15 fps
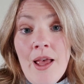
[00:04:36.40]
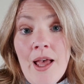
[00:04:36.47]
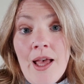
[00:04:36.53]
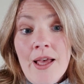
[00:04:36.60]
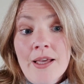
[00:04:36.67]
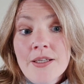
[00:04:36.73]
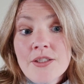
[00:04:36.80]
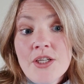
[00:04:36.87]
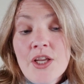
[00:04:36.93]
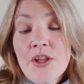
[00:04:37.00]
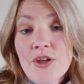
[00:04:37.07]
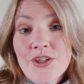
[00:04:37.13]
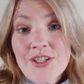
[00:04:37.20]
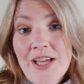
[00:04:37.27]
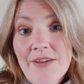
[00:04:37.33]
And
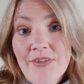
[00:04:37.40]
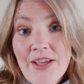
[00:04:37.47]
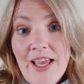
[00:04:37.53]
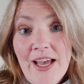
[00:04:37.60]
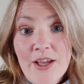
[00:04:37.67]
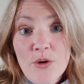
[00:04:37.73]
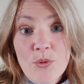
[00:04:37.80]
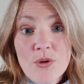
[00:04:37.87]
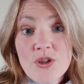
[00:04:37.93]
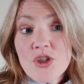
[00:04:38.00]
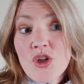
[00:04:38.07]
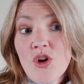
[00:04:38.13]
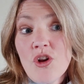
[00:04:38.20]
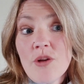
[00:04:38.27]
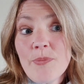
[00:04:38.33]
there's avocado
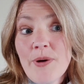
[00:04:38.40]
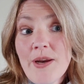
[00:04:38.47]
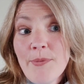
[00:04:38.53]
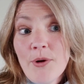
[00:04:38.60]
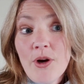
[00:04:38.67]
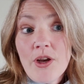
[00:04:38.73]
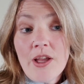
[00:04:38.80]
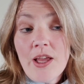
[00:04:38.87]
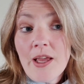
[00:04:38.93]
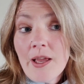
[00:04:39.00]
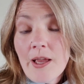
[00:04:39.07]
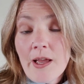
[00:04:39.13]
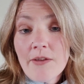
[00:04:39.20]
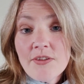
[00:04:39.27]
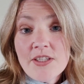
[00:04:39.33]
ones and all in Primark.
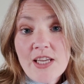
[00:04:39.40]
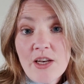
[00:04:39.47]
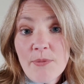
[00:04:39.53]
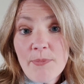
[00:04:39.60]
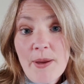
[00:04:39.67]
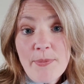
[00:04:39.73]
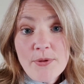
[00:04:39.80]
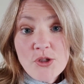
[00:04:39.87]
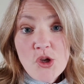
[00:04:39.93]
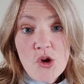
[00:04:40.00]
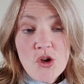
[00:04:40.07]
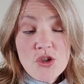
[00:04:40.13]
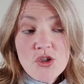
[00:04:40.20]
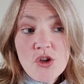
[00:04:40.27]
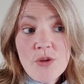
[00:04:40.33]
I've seen in people's
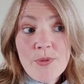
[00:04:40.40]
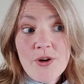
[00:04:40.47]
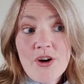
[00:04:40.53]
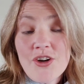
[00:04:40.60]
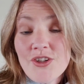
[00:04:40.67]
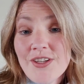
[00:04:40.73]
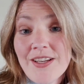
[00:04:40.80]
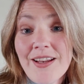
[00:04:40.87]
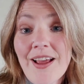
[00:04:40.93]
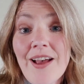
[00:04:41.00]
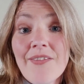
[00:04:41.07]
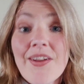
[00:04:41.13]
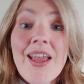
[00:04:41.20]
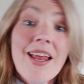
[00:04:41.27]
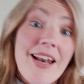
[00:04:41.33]
hauls and all, but ours didn't
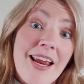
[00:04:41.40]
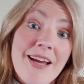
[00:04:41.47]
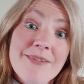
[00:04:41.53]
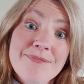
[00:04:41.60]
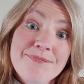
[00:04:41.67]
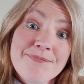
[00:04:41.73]
have any.